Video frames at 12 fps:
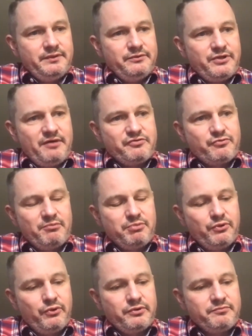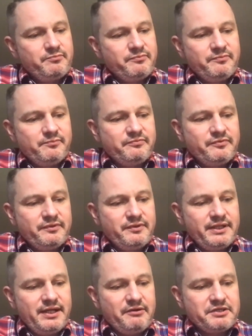drivers from abroad for
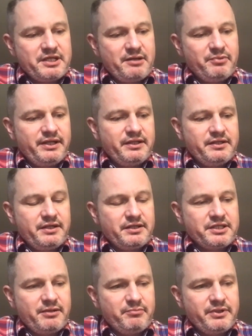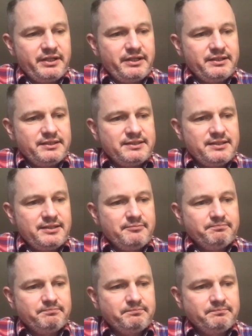the Irish company and the Dutch company, and
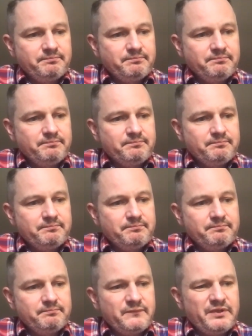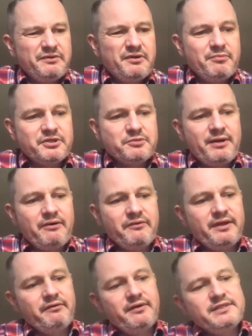I don't know much about
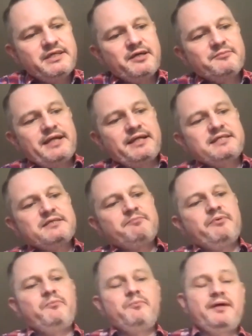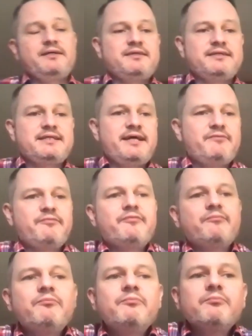their circumstances, but as I say,
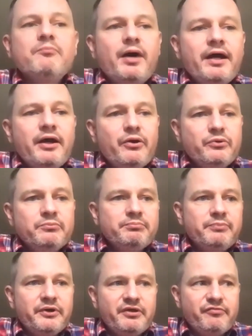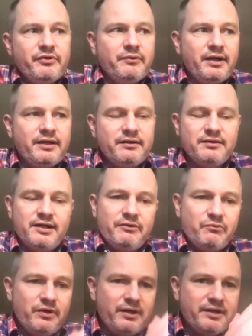from my own point of view, I could go
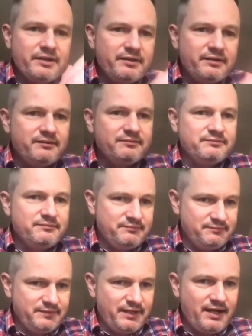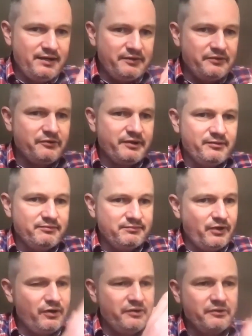and work in Ireland or in
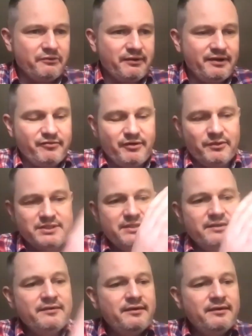Holland or wherever I wanted,